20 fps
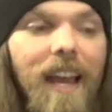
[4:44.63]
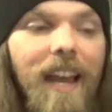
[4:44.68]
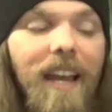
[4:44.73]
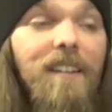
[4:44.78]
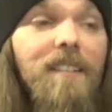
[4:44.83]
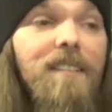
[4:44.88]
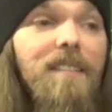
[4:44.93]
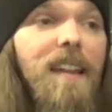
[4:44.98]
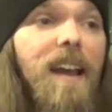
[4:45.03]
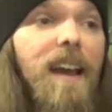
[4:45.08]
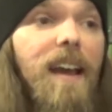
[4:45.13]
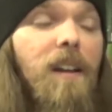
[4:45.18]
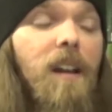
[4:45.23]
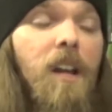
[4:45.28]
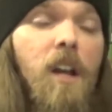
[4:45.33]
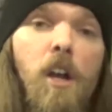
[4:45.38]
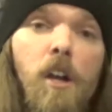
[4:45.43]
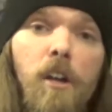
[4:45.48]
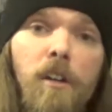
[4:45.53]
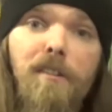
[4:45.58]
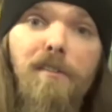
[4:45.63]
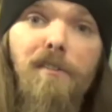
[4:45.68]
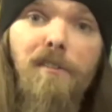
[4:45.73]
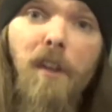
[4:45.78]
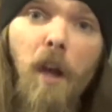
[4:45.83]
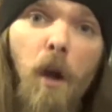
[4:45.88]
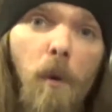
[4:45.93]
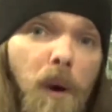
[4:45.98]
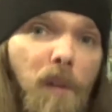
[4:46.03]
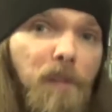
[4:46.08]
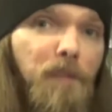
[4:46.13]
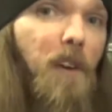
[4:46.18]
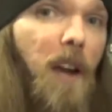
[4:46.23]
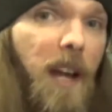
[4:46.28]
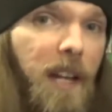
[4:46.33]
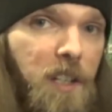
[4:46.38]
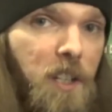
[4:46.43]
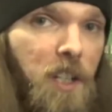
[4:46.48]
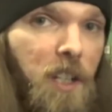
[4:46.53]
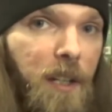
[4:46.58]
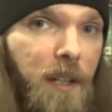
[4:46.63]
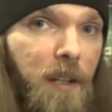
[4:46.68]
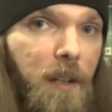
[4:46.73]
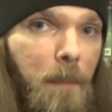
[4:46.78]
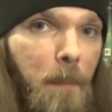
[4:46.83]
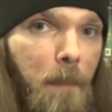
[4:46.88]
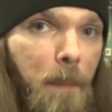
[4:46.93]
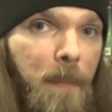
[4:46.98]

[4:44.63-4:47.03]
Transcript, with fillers: is that so offended,